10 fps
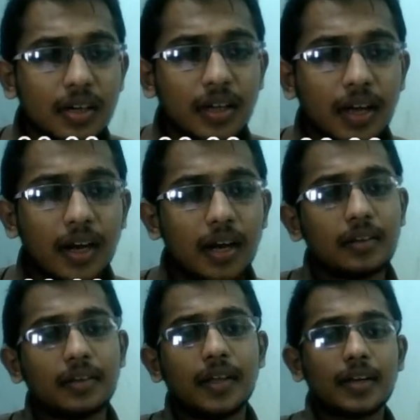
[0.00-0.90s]
And
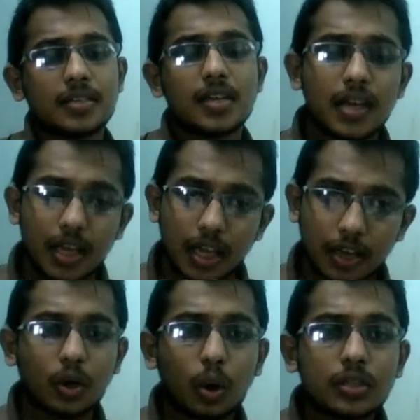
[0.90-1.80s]
that is,
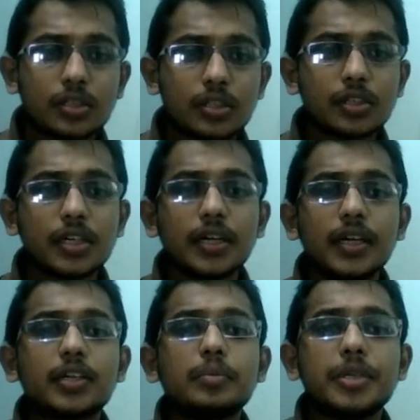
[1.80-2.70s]
if constitution
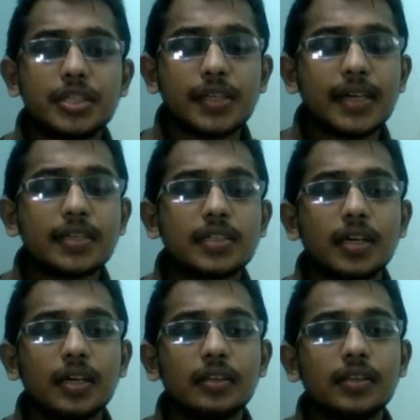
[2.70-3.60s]
need to be changed,
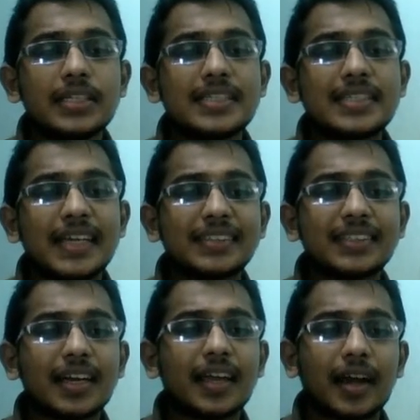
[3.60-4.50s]
the
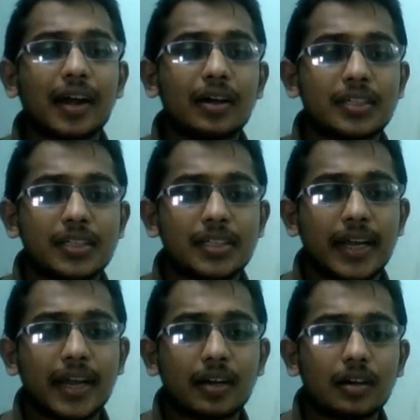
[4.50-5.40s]
center cannot
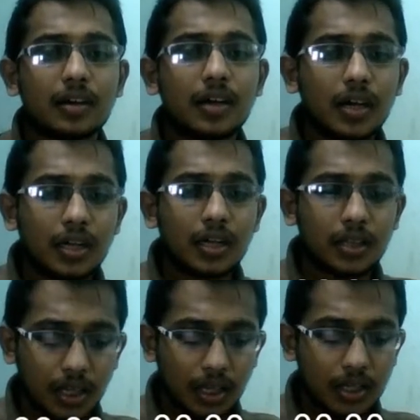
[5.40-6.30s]
take
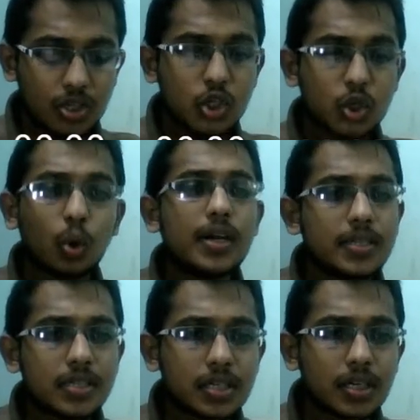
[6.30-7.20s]
the sole
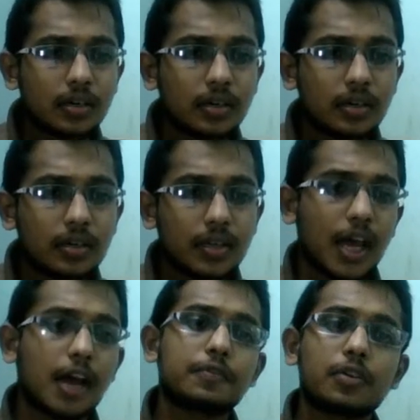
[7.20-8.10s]
decision. They
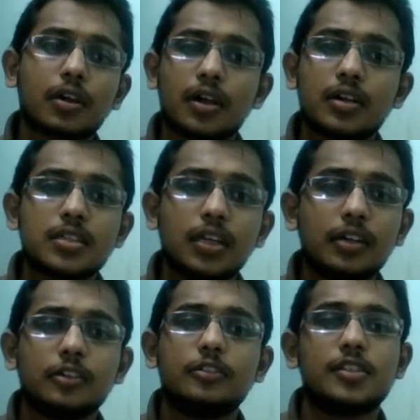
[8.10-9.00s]
have to consult
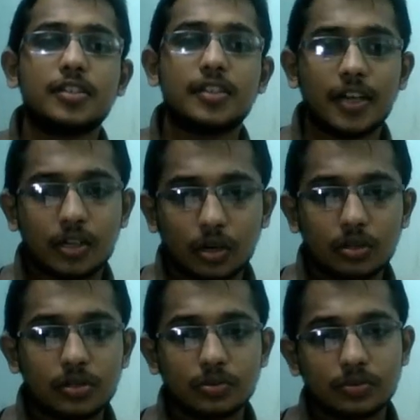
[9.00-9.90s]
the state
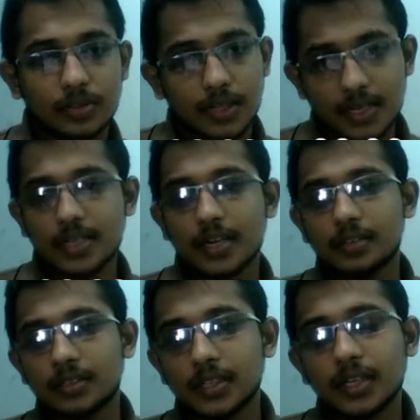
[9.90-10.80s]
also. That is
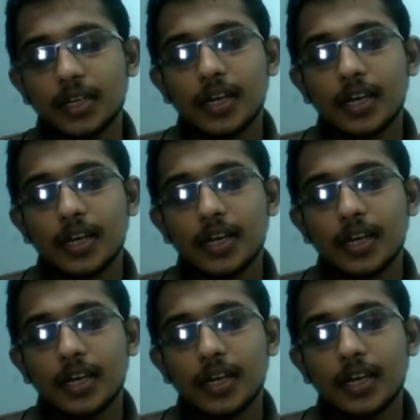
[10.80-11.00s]
another thing.